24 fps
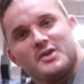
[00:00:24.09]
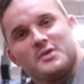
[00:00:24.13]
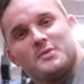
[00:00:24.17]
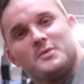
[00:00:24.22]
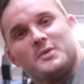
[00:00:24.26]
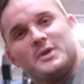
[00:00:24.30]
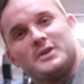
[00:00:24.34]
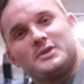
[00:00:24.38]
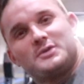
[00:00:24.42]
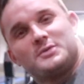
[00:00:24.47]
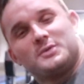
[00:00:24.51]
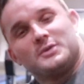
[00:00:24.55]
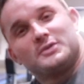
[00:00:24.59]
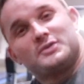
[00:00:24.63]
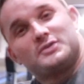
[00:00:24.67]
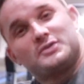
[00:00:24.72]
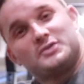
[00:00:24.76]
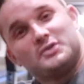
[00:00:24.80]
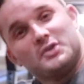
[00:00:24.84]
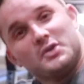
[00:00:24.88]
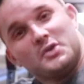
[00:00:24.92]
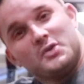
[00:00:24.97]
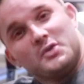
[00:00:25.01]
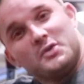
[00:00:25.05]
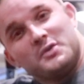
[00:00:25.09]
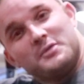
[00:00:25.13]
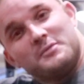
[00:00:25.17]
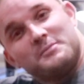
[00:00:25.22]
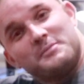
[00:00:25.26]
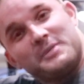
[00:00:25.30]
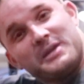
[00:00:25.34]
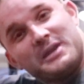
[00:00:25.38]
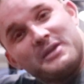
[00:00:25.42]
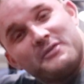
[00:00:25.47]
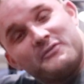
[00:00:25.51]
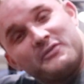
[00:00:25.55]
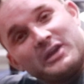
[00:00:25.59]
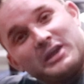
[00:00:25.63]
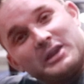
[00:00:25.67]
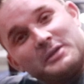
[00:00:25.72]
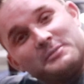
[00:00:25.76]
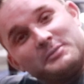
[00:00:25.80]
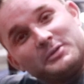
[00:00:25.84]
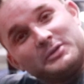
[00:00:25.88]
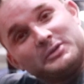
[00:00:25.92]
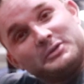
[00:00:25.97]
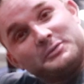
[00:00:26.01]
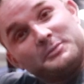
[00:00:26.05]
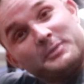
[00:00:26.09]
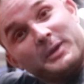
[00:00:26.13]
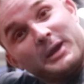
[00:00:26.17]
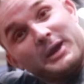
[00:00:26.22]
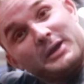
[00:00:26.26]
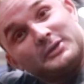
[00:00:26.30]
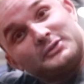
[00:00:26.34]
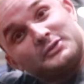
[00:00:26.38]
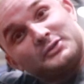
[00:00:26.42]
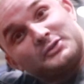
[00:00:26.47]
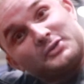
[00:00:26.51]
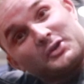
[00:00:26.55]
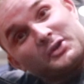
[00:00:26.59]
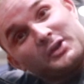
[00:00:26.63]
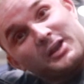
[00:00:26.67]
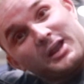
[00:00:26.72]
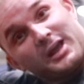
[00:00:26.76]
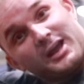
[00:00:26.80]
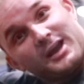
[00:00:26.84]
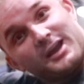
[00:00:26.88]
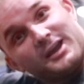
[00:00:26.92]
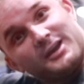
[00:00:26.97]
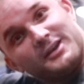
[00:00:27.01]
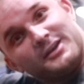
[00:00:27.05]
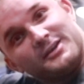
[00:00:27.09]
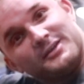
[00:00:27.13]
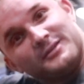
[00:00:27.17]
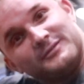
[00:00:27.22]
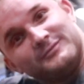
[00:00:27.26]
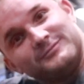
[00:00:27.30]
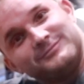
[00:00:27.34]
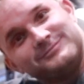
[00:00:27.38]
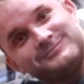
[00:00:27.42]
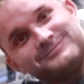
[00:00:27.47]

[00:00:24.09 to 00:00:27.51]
which will soon be available to purchase online.